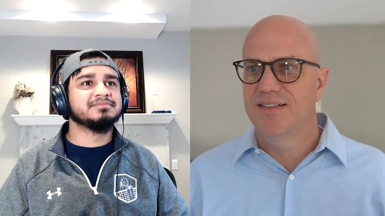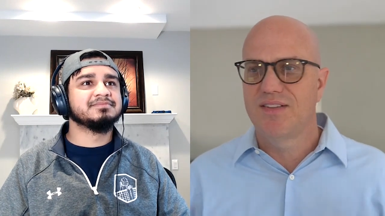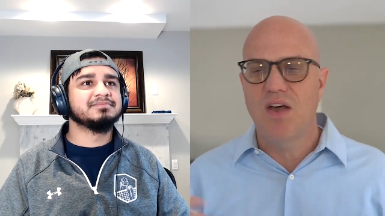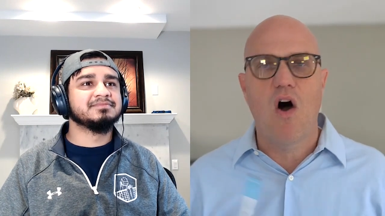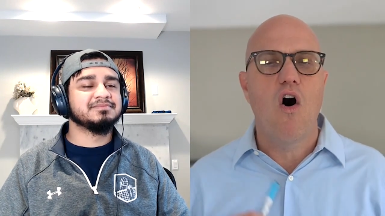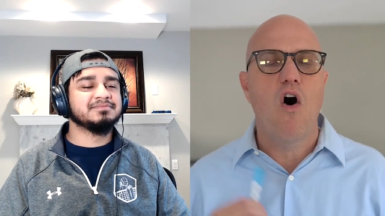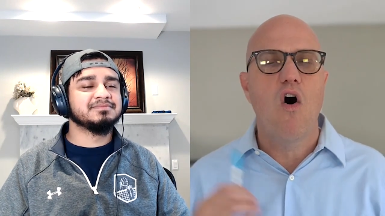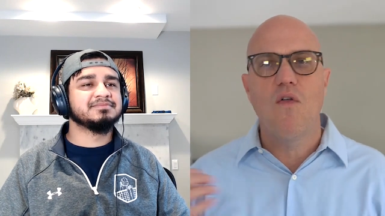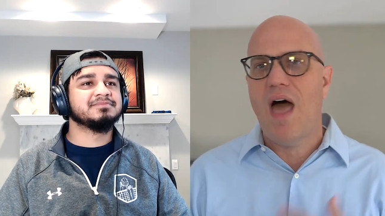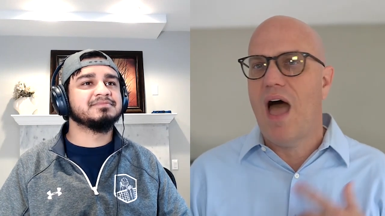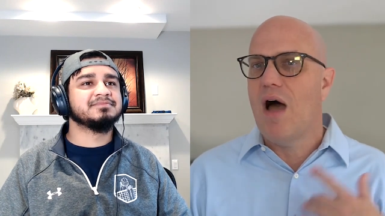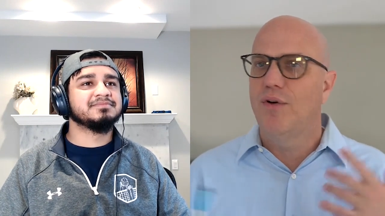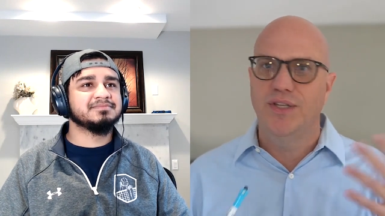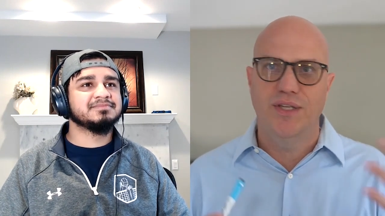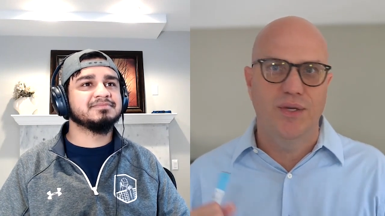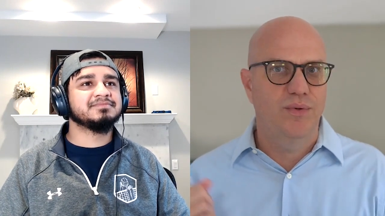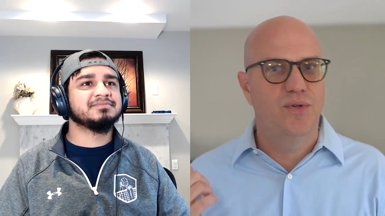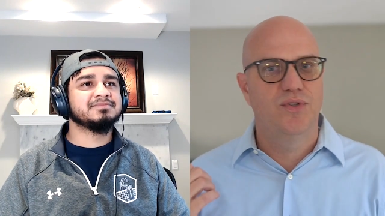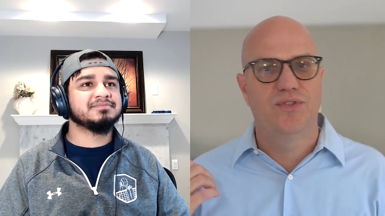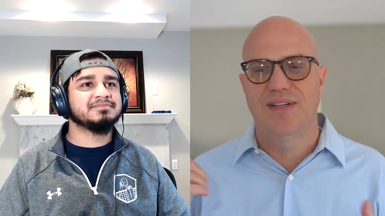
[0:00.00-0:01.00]
Speaker 1: is all how
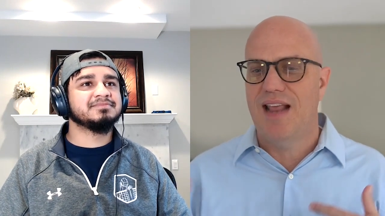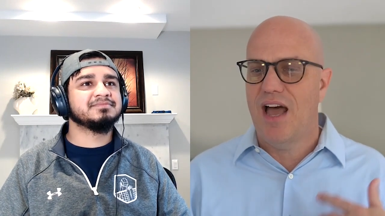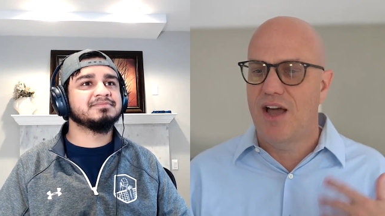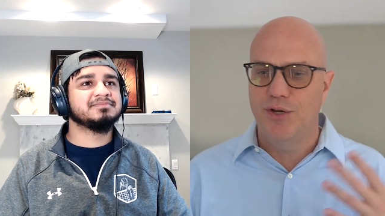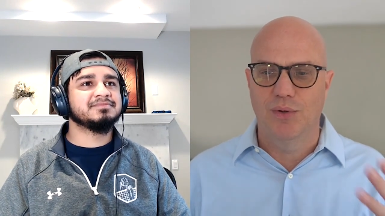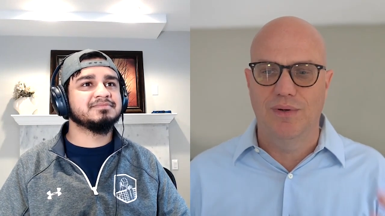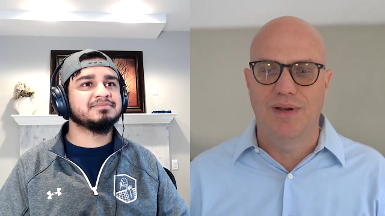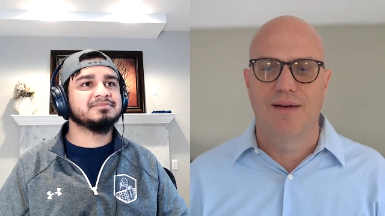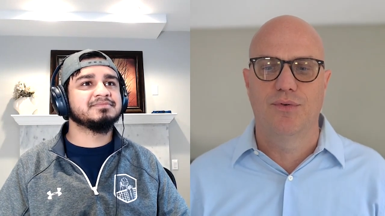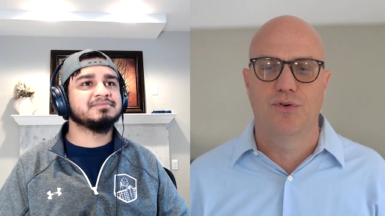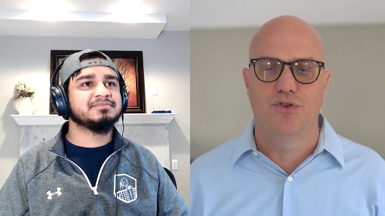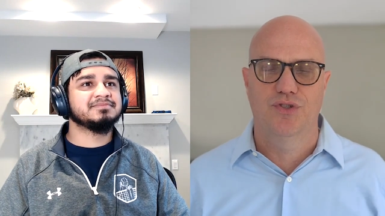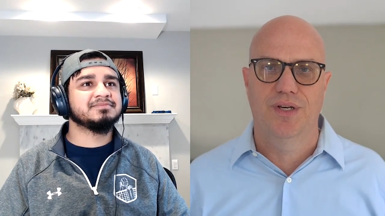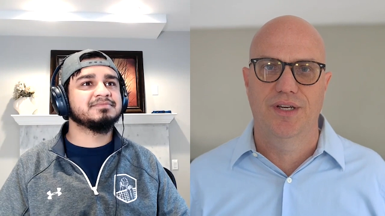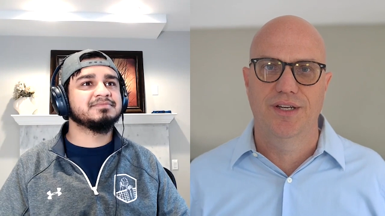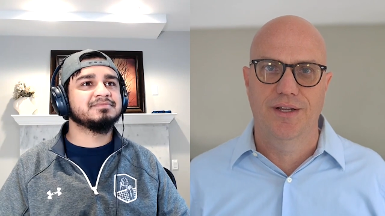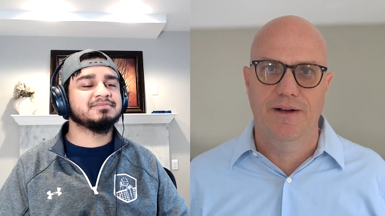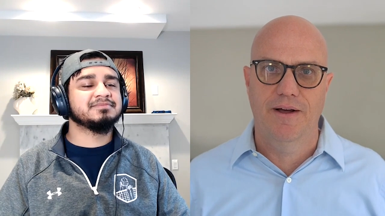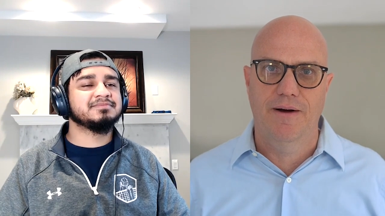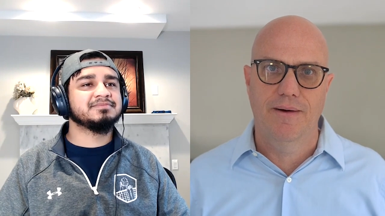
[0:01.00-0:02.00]
you use it and how you leverage
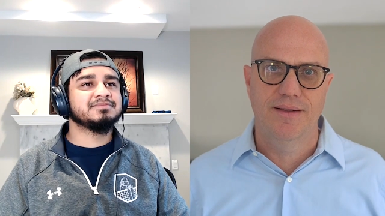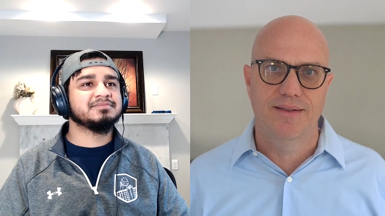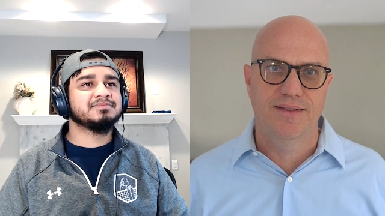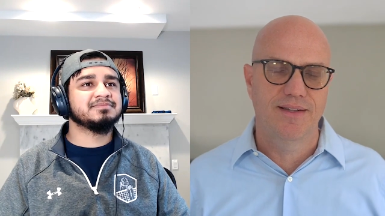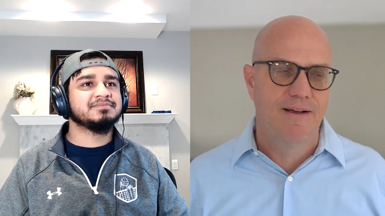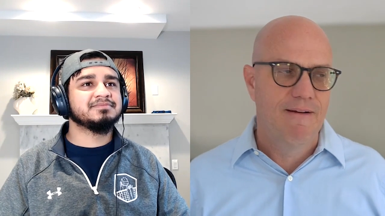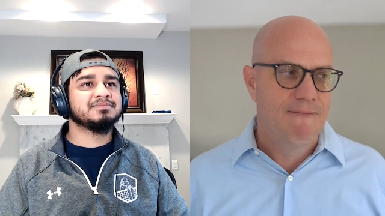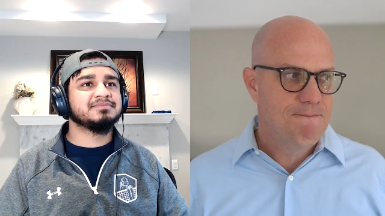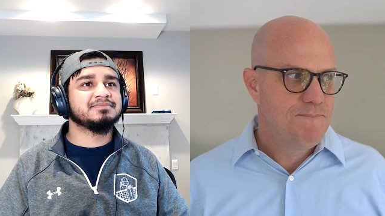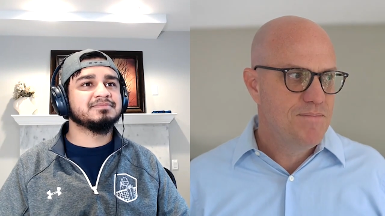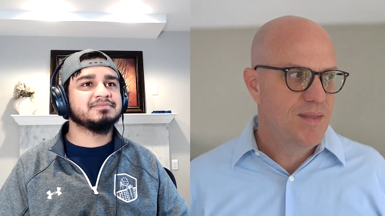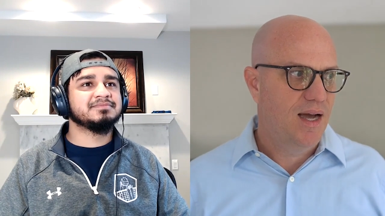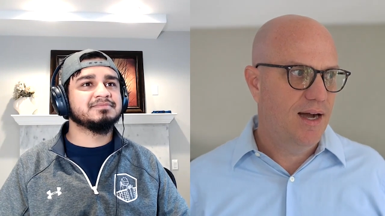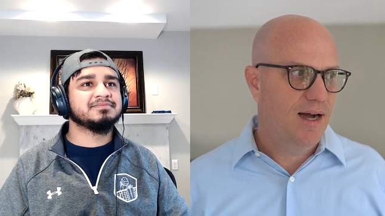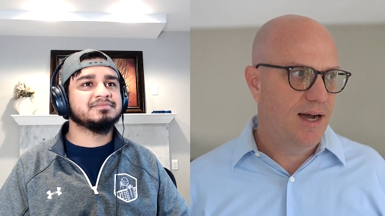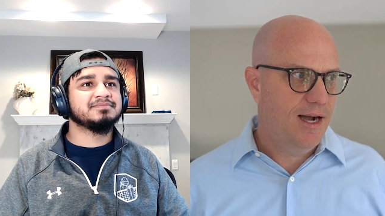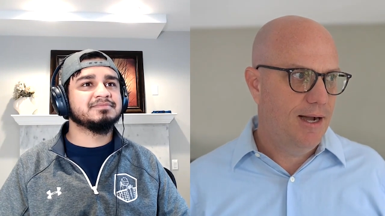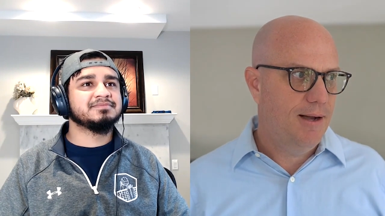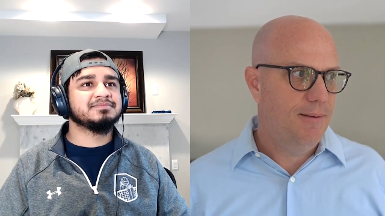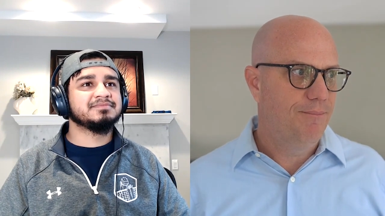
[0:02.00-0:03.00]
it you know it's
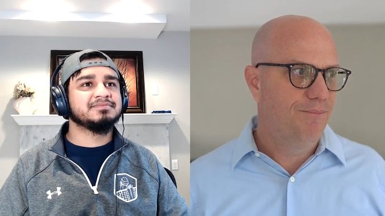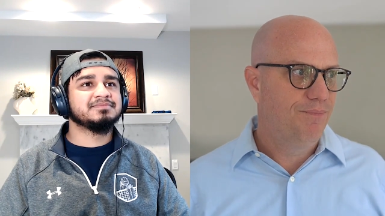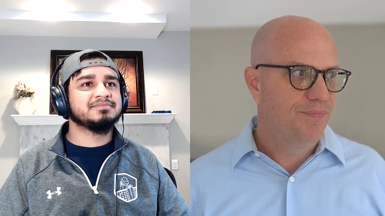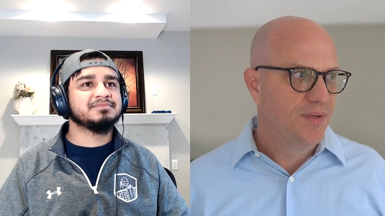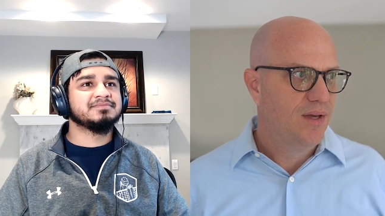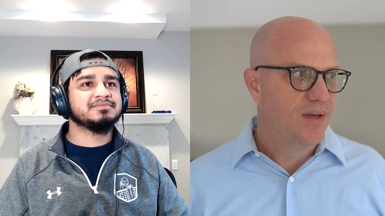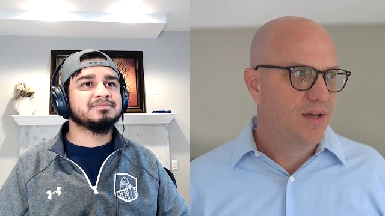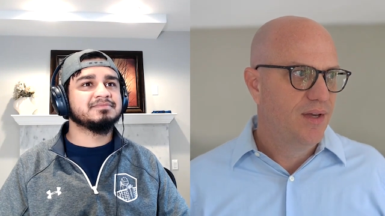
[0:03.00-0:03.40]
um,